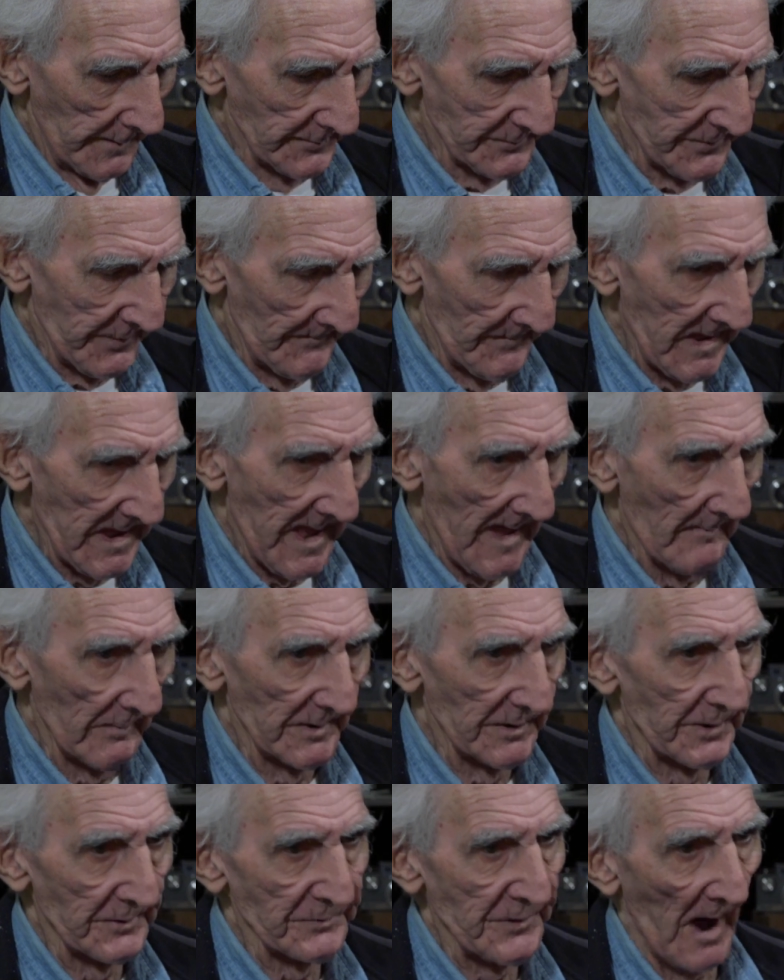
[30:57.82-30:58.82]
to be able
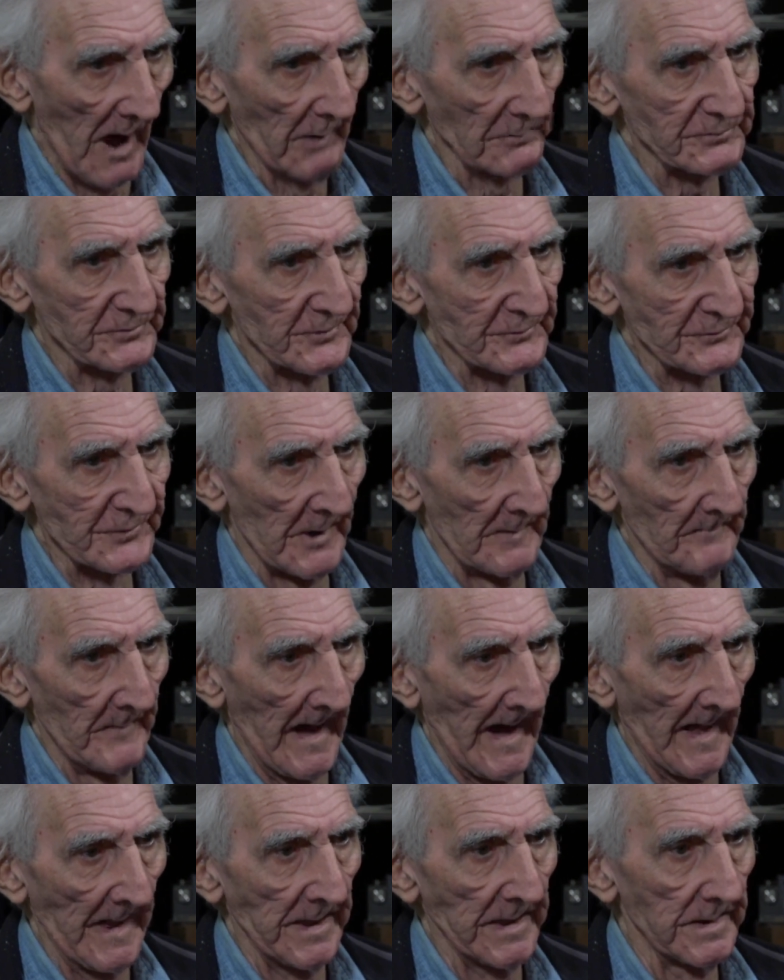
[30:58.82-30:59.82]
to talk to
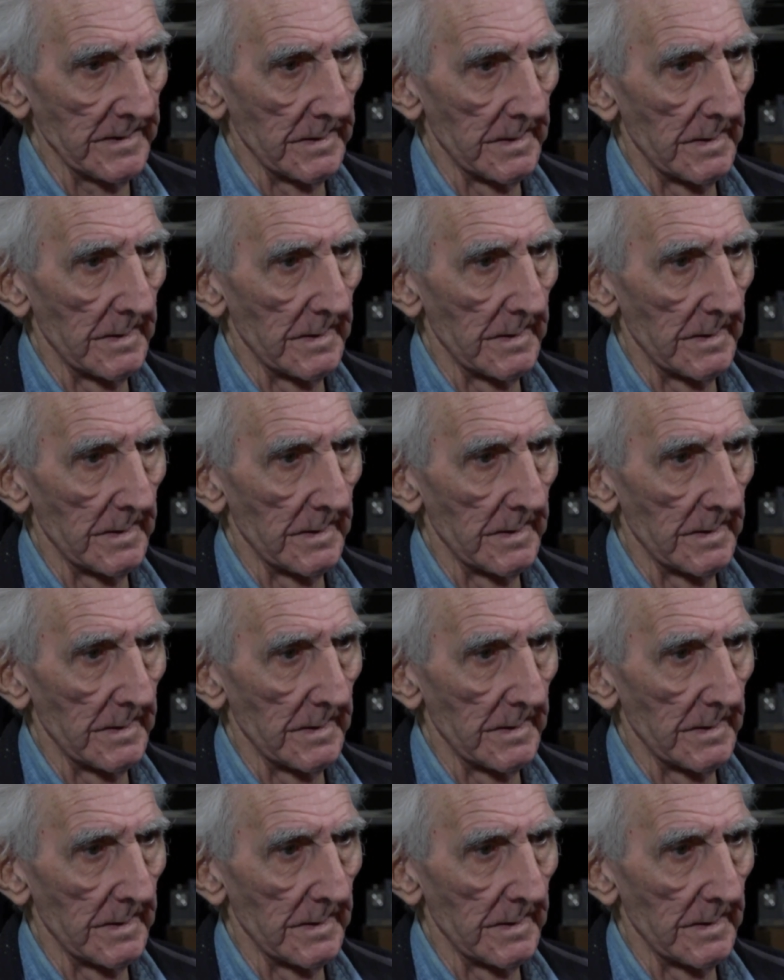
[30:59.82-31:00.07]
somebody,